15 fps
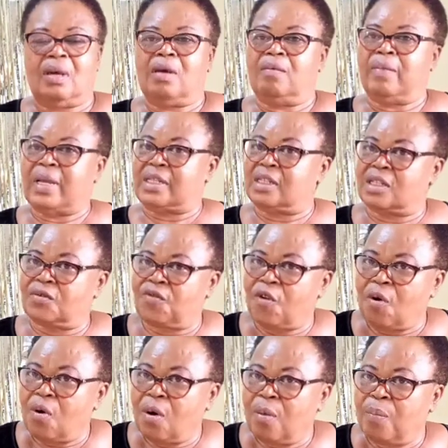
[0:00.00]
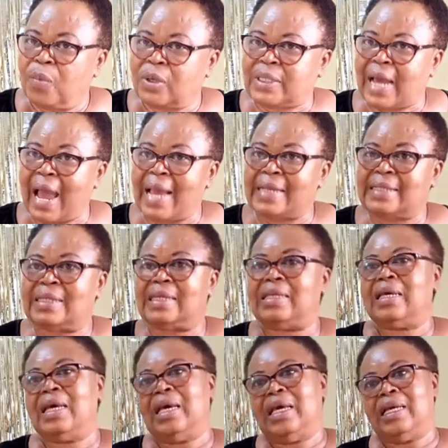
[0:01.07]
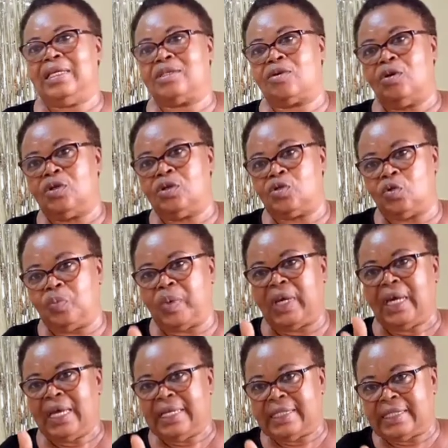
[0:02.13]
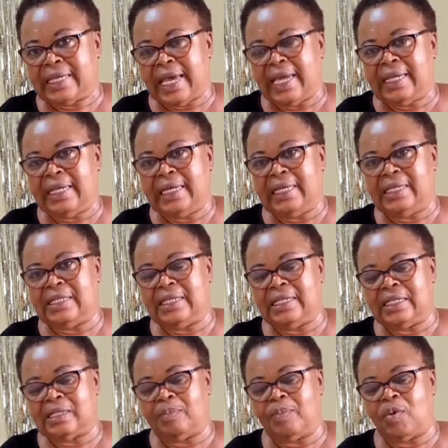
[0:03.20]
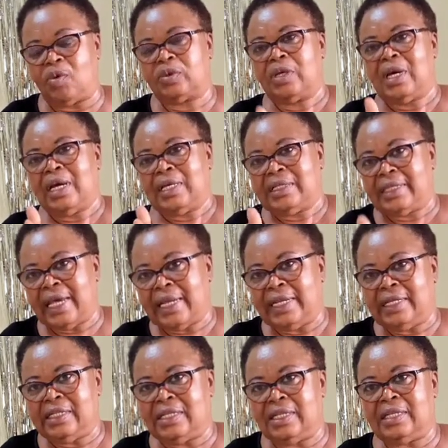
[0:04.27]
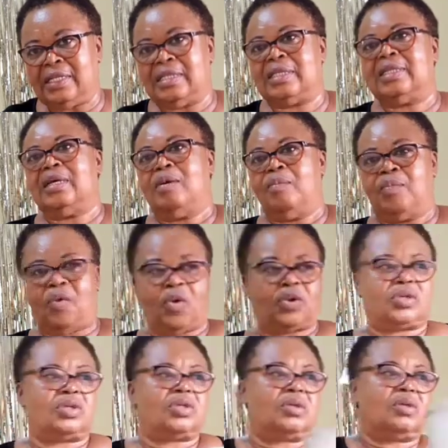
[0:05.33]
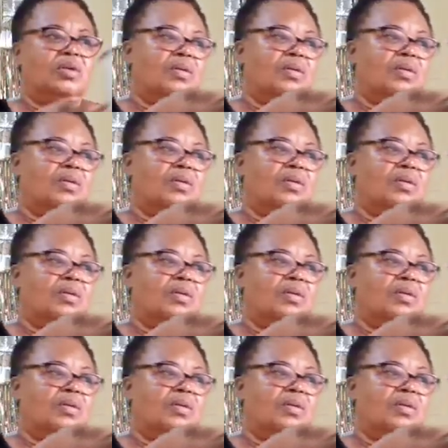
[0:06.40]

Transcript: But it's for butter icing, it's going to be 10 inches board, 10 inches box.